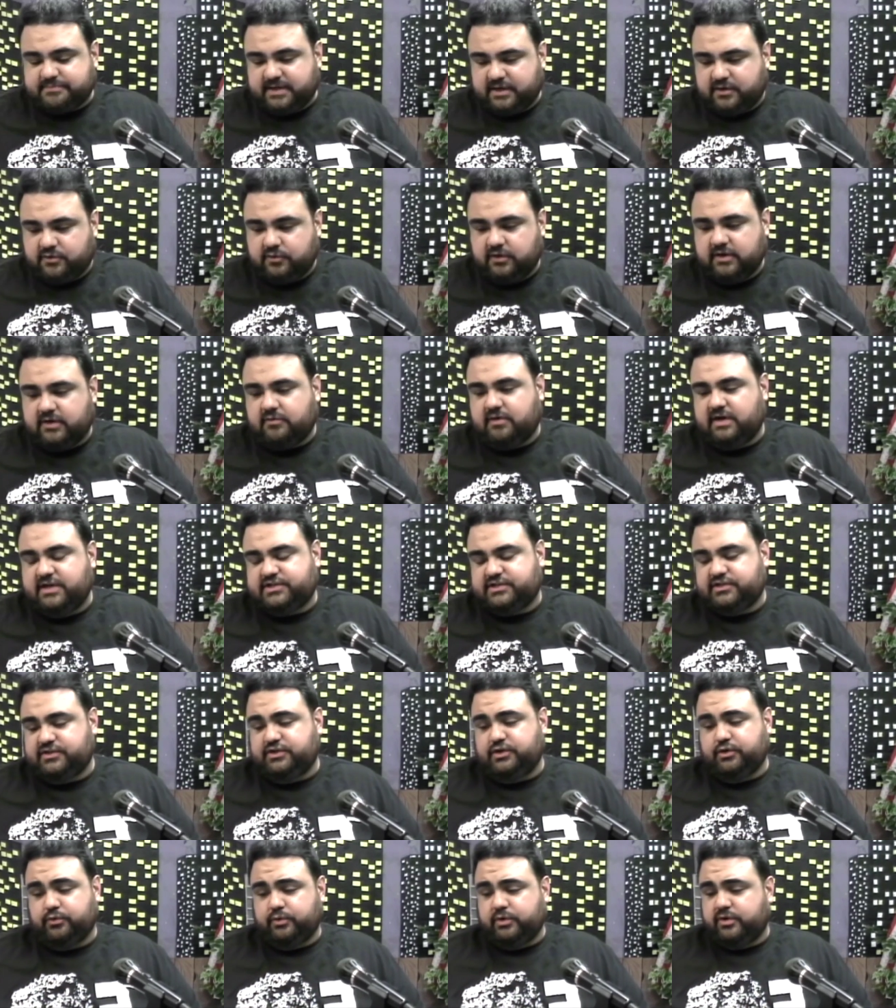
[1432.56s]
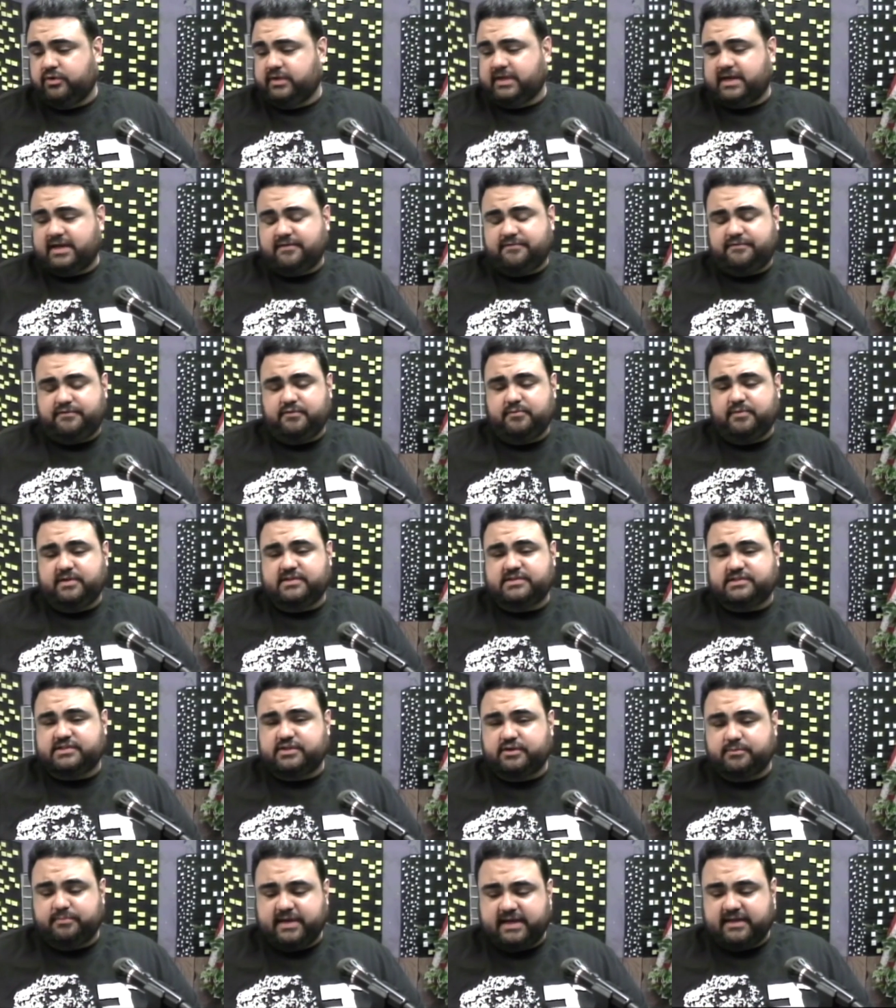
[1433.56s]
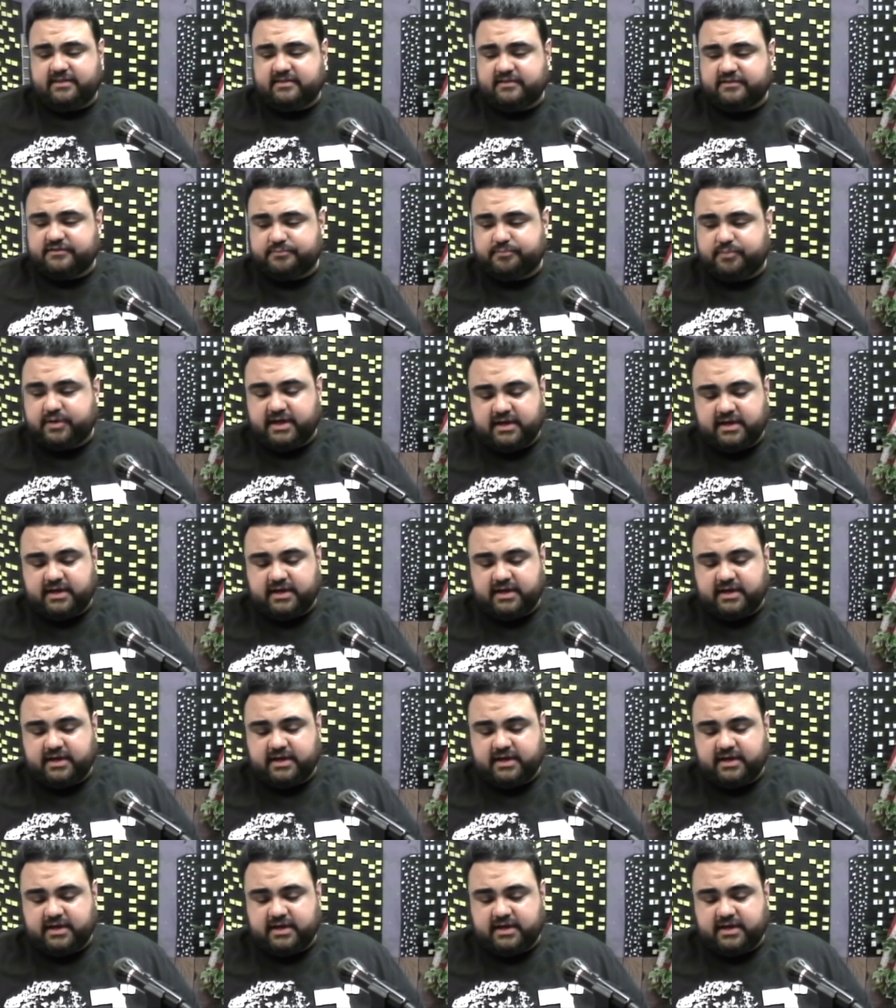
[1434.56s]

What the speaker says: quick question to you. We only got a few minutes to debate this, but